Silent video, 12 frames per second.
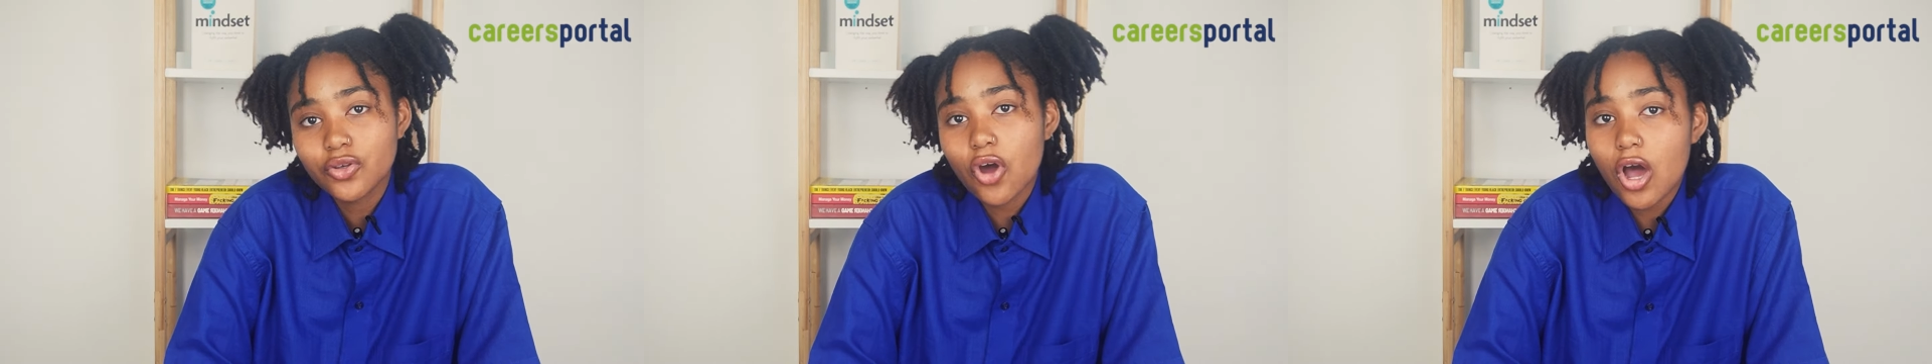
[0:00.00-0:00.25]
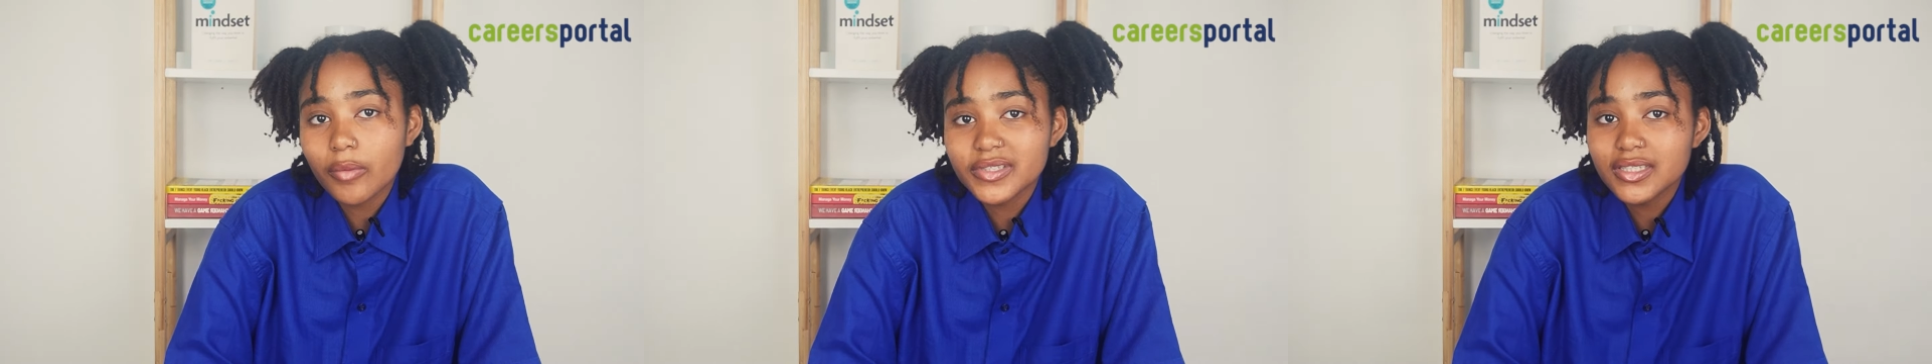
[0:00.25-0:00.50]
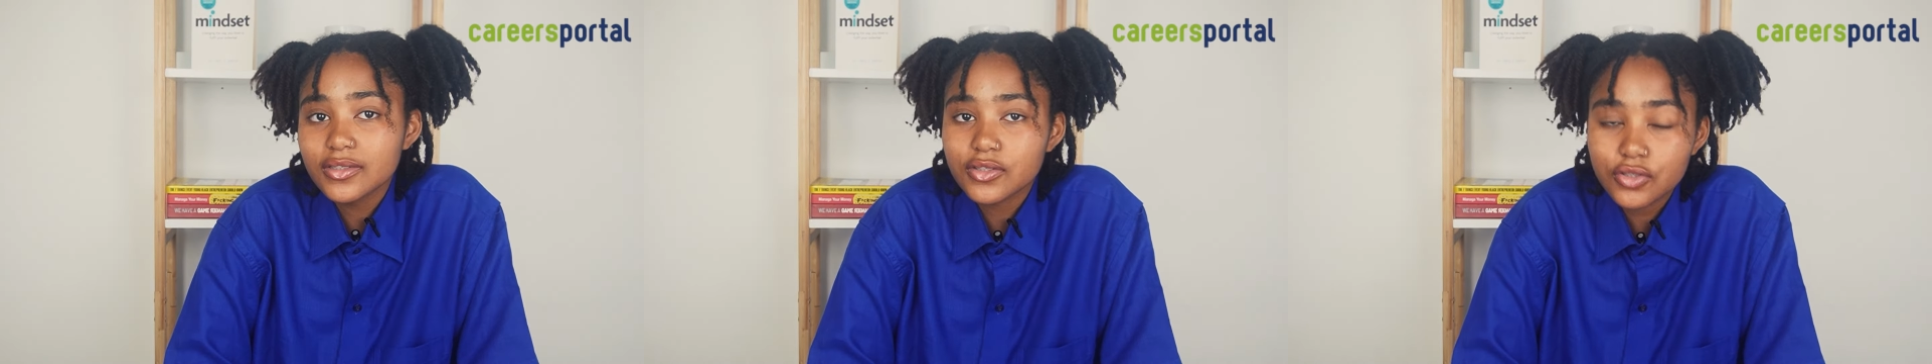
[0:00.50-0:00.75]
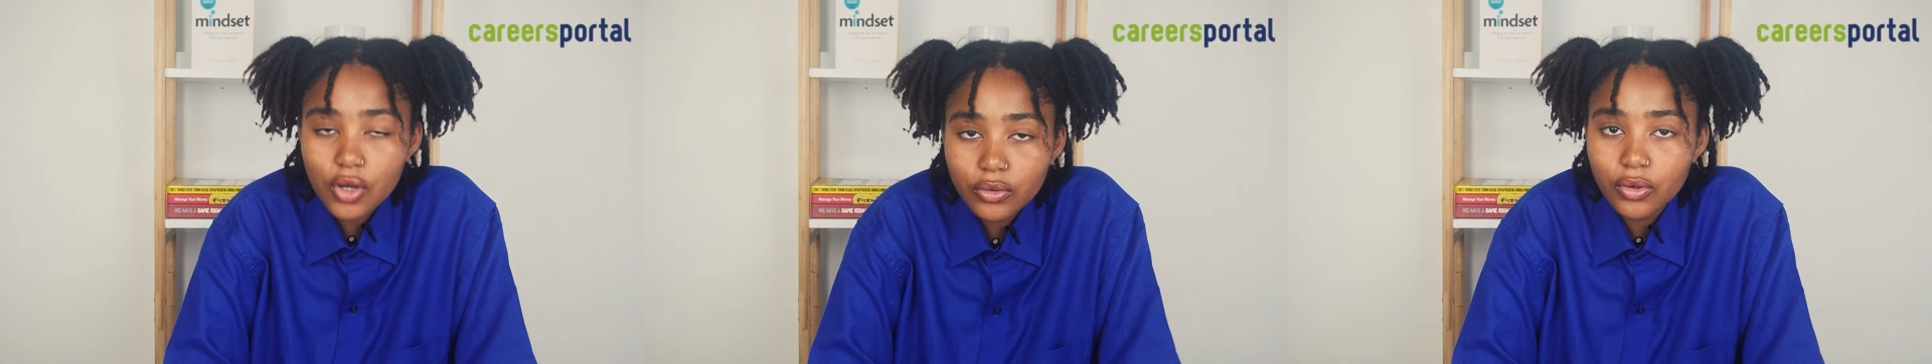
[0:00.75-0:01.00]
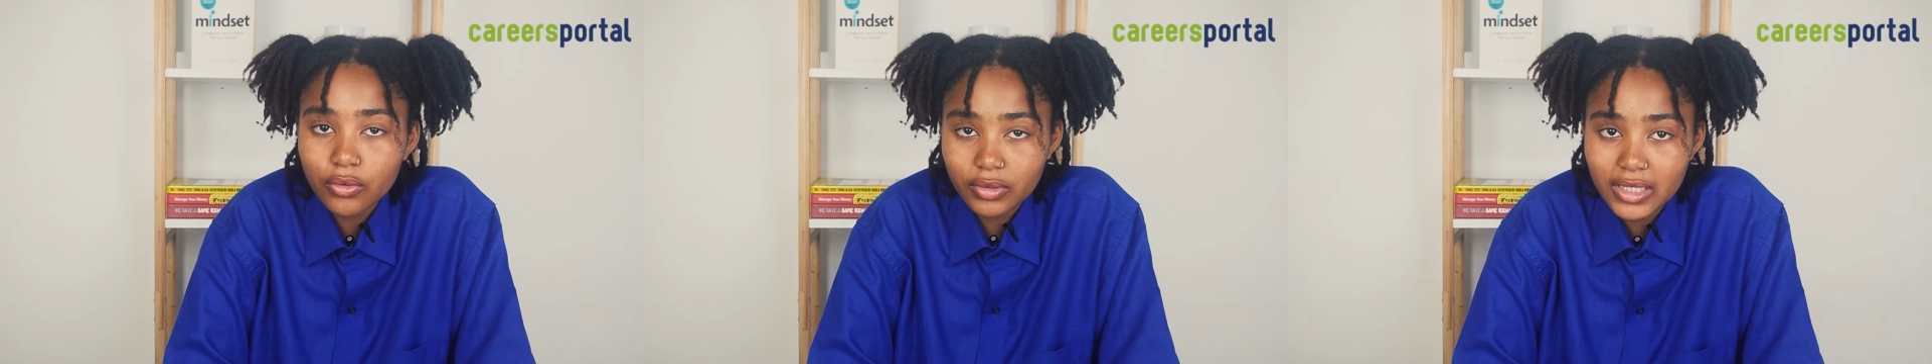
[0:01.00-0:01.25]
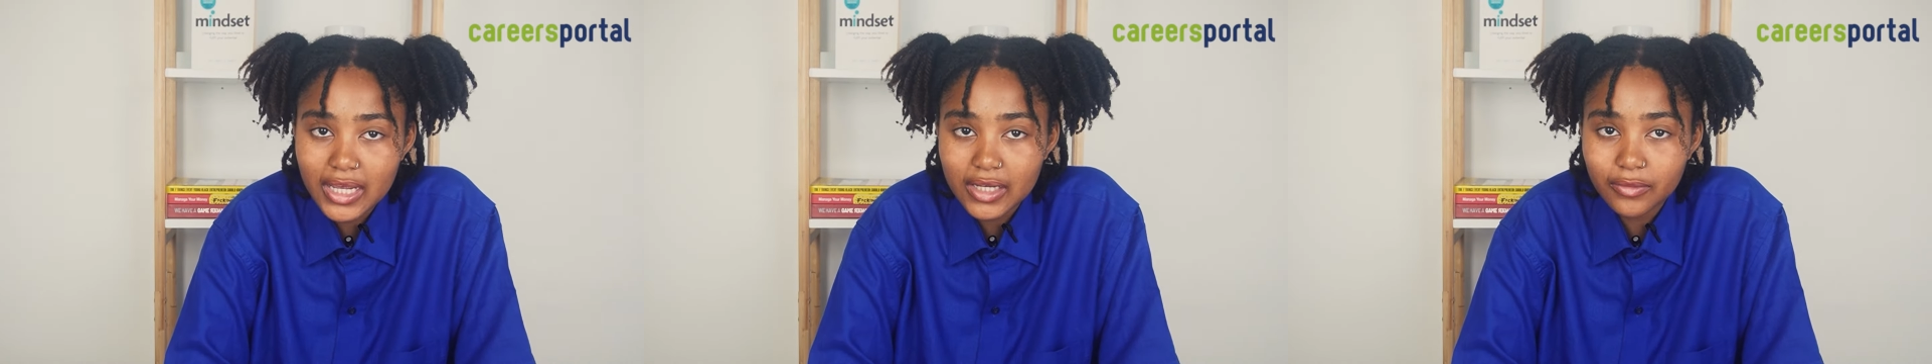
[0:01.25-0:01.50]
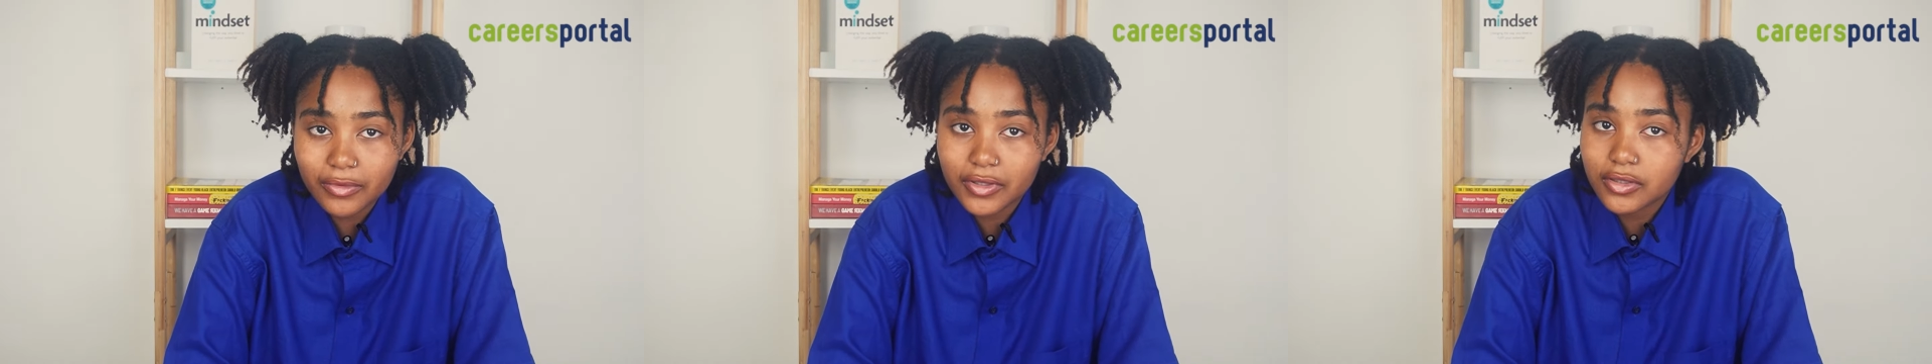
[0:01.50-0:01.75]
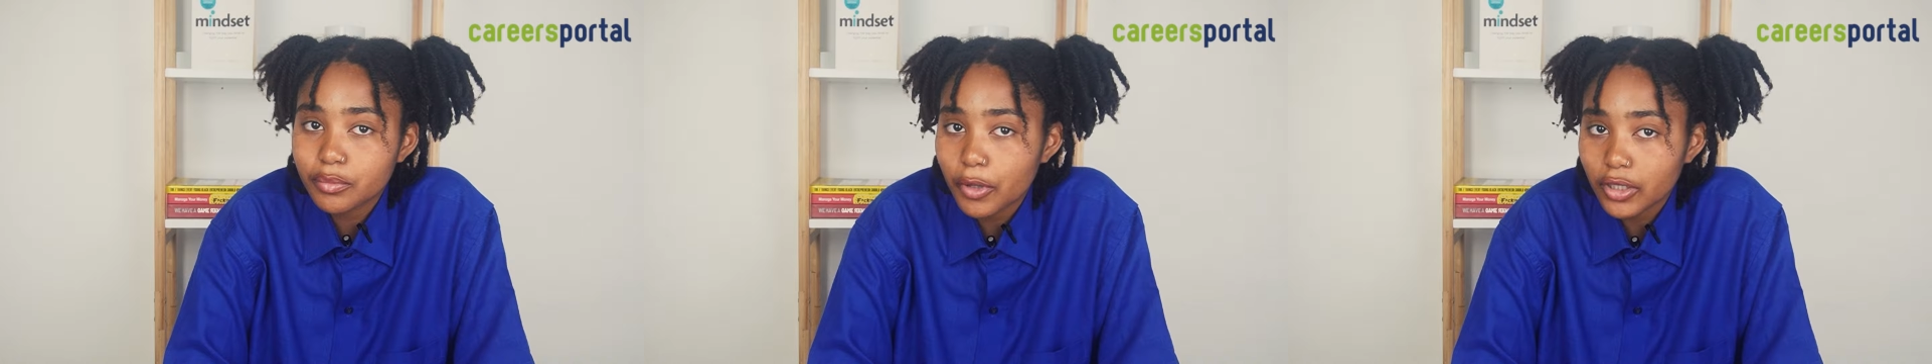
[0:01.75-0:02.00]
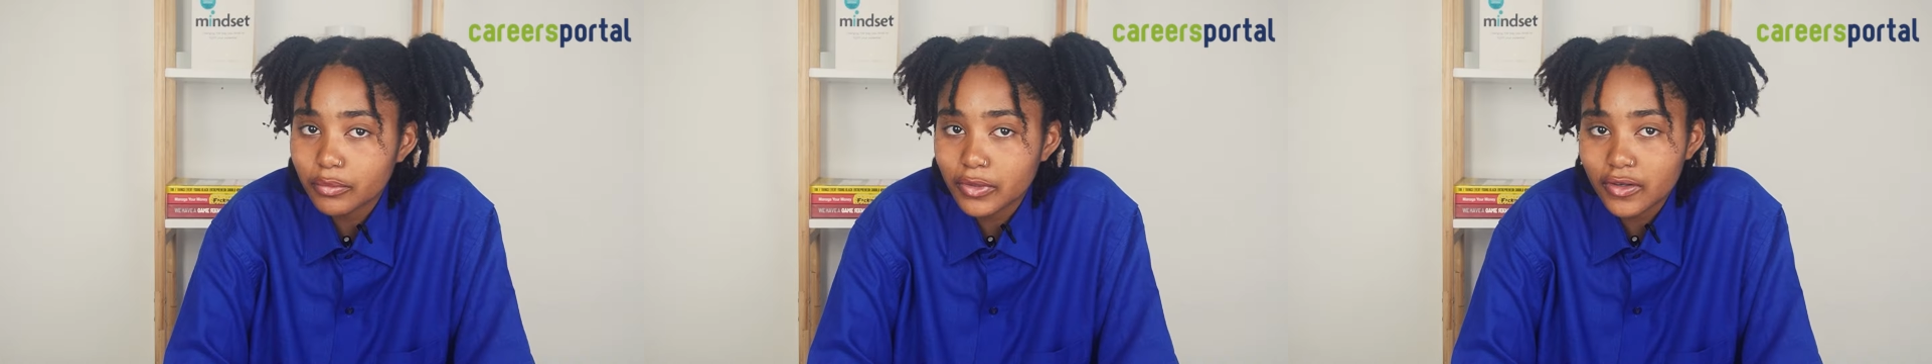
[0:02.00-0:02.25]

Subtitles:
Your options don't only end with the Department